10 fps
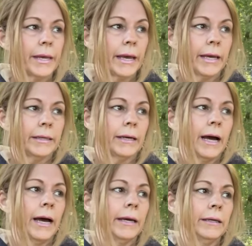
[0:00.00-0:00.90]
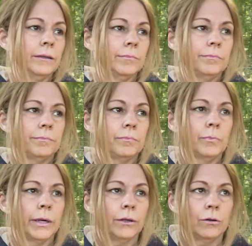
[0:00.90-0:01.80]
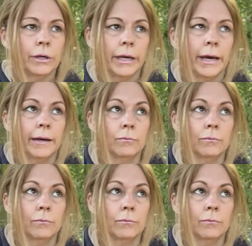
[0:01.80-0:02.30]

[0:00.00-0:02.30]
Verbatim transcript: And I went on at